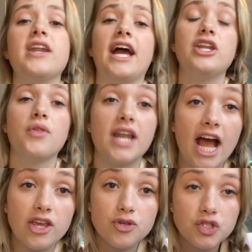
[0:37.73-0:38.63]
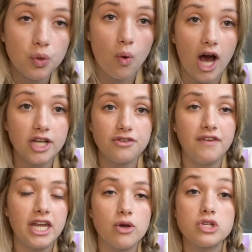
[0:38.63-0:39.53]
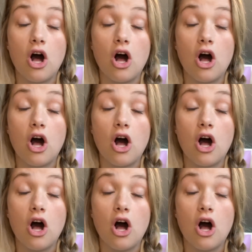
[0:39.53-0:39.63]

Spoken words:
I know that I used to watch videos